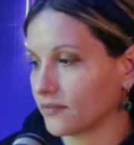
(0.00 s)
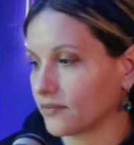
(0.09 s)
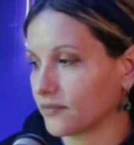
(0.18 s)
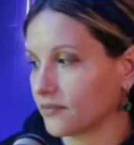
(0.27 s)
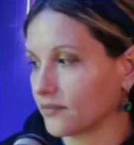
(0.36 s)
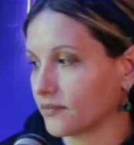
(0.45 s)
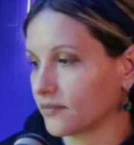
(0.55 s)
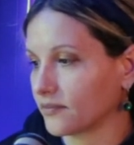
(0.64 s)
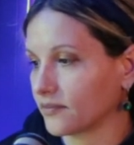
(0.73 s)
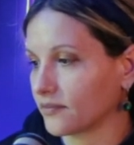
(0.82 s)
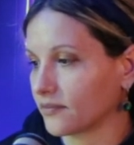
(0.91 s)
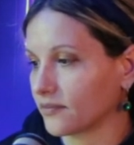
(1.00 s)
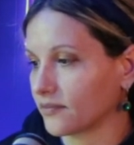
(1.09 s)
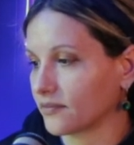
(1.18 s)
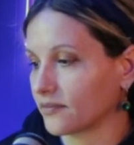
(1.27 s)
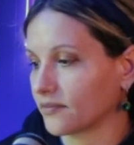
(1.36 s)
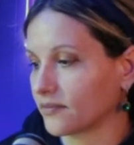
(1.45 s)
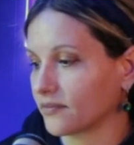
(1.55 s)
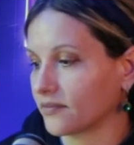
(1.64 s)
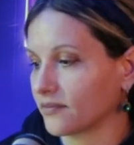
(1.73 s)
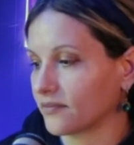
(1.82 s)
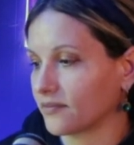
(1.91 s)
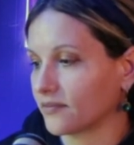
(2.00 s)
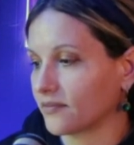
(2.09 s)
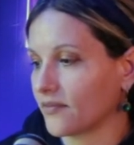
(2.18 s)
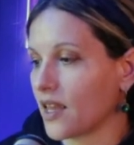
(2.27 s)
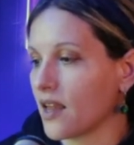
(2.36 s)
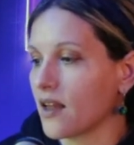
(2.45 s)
(not speaking)